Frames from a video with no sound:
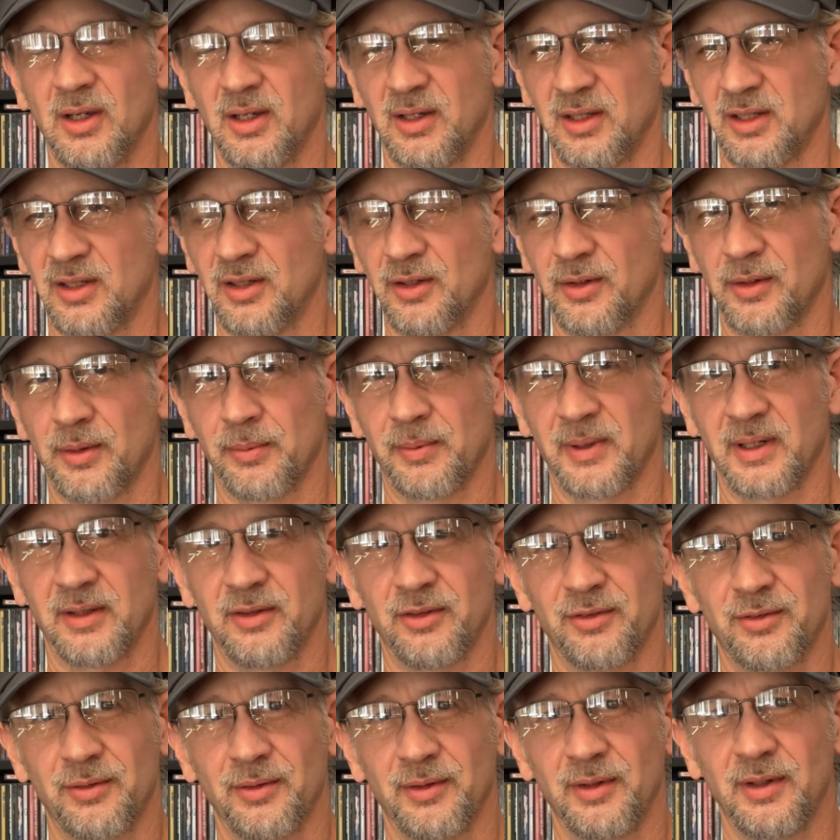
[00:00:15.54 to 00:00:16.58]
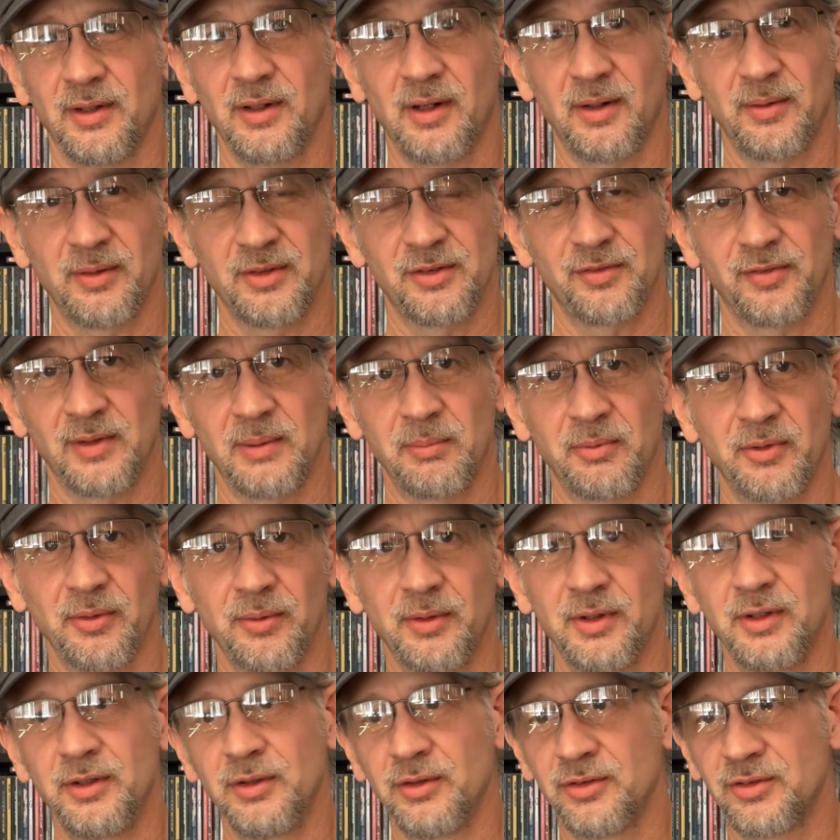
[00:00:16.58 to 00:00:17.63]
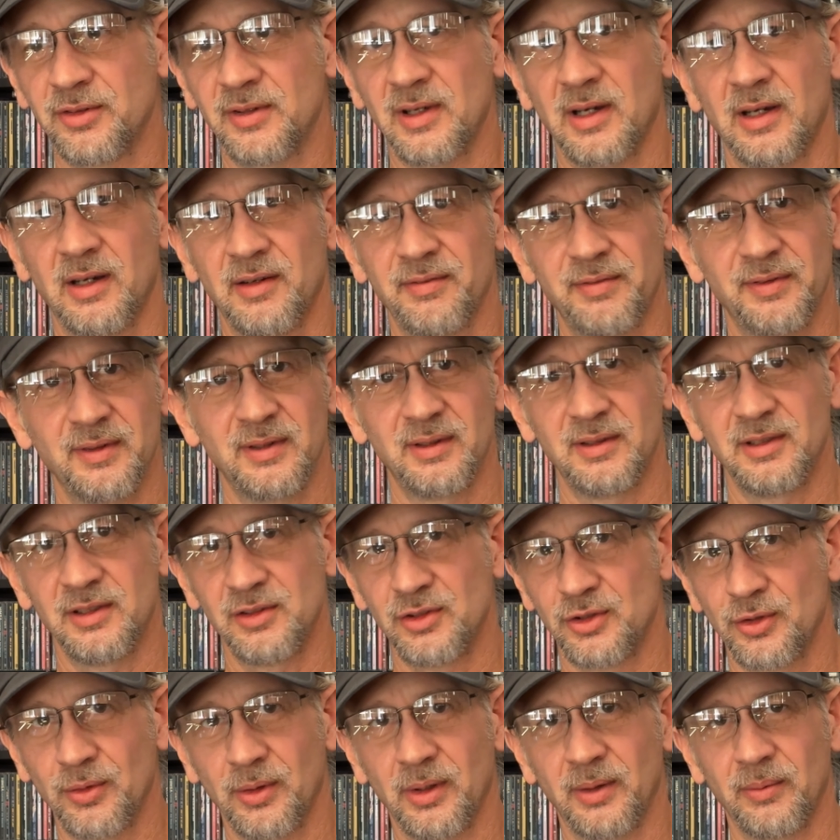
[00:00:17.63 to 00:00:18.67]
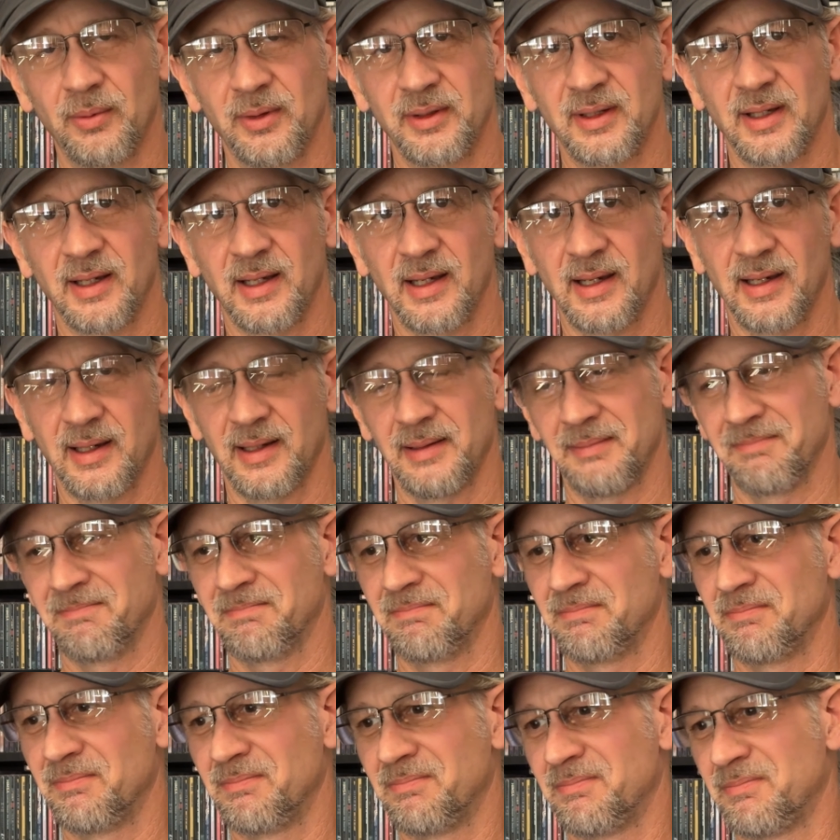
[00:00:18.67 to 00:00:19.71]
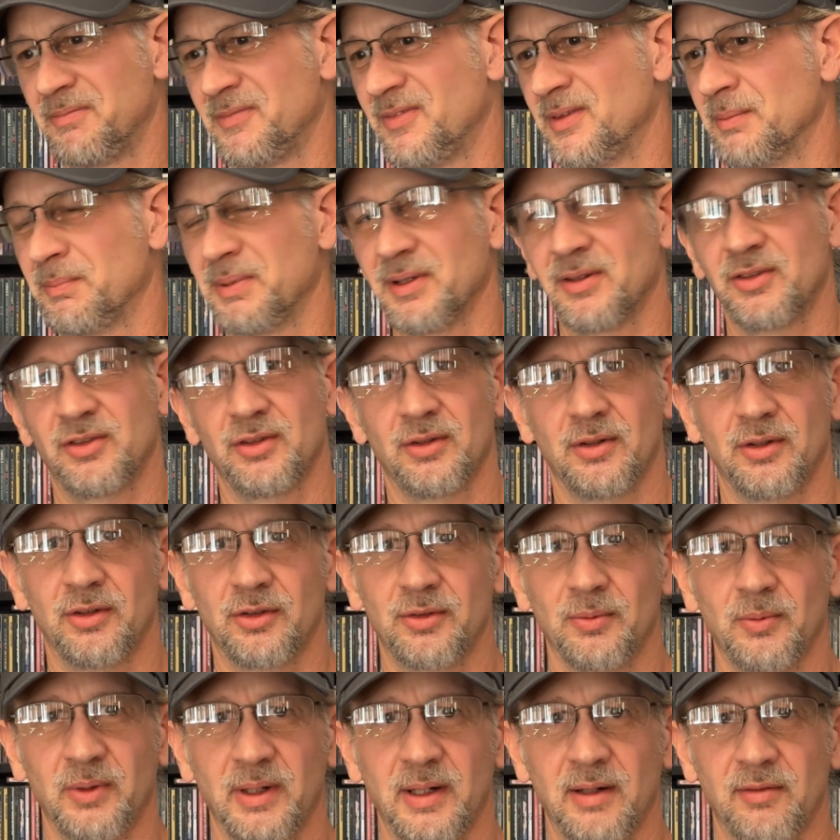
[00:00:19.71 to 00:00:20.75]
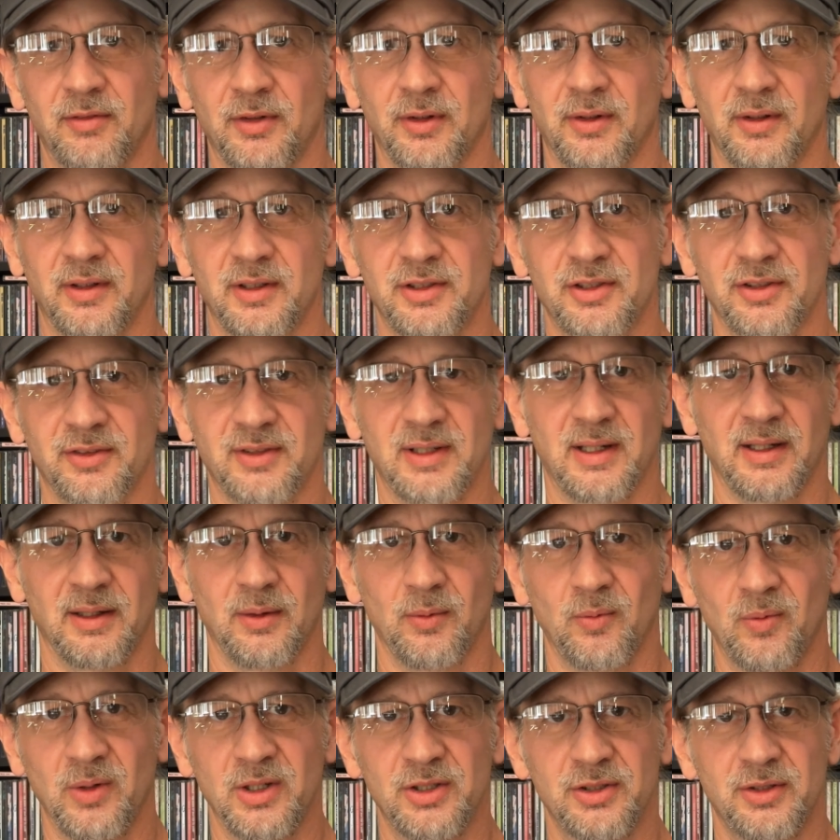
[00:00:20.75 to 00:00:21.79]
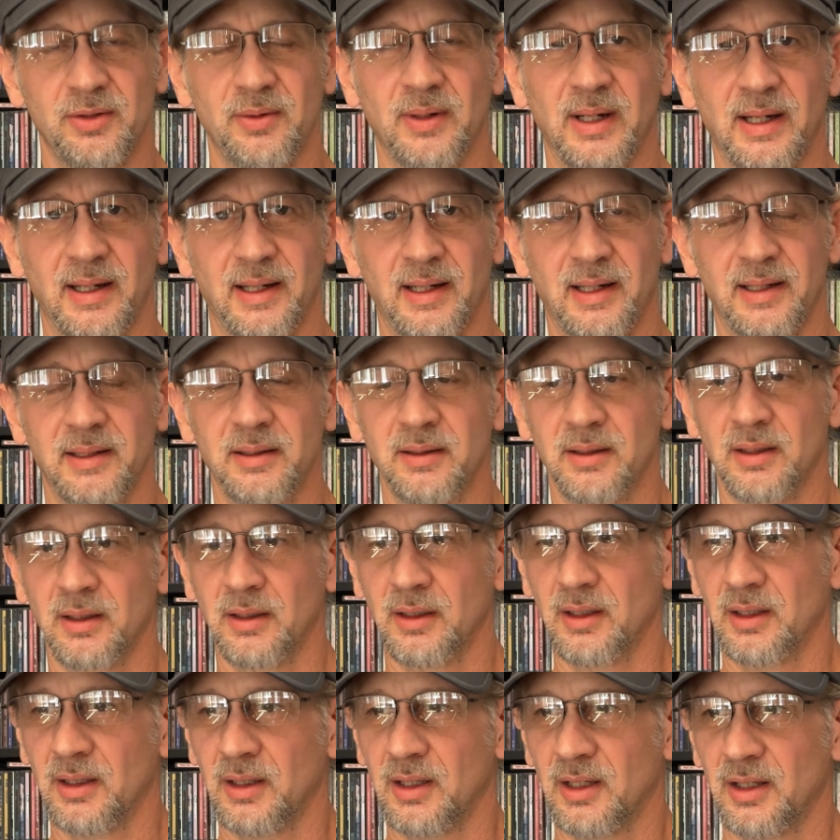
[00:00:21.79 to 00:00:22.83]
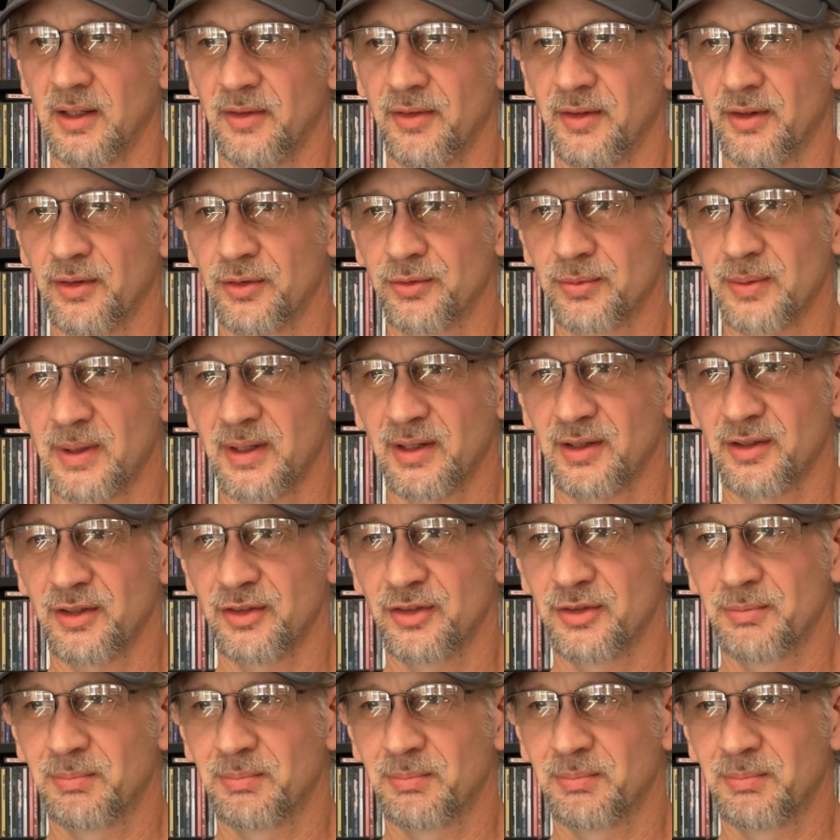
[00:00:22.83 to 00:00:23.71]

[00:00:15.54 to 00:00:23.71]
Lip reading: go to the record store, you'd always flip through the new stuff and enjoy what they had, the pictures and whatever, and just kind of wish you had those records.